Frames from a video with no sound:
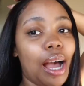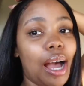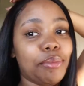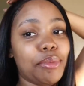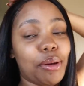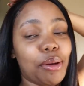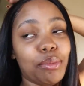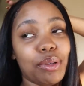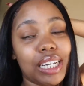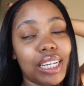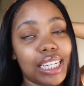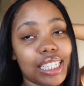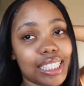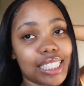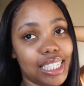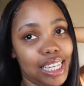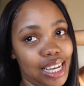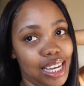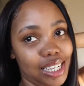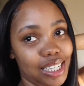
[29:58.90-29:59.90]
I mean, I'm really
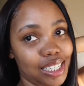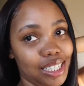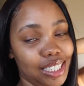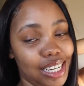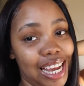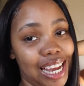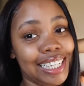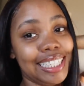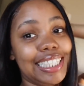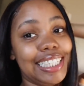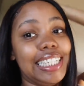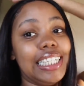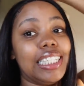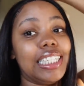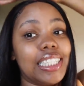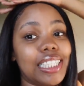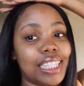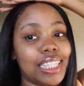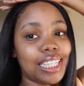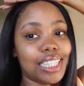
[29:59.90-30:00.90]
excited. I
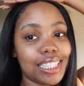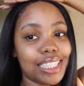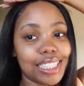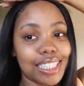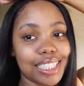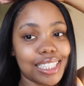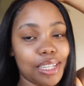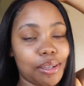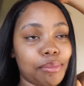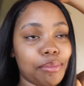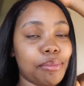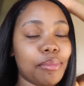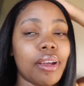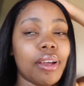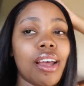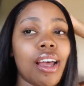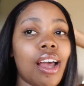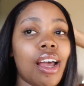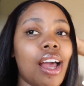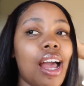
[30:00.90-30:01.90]
need this.
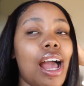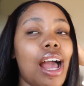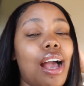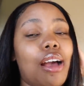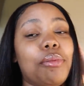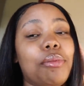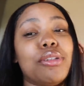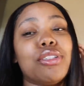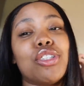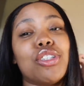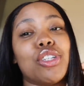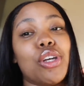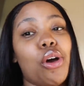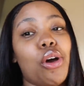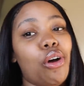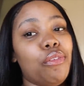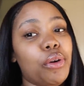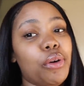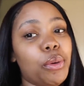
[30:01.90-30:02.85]
Um, I've been so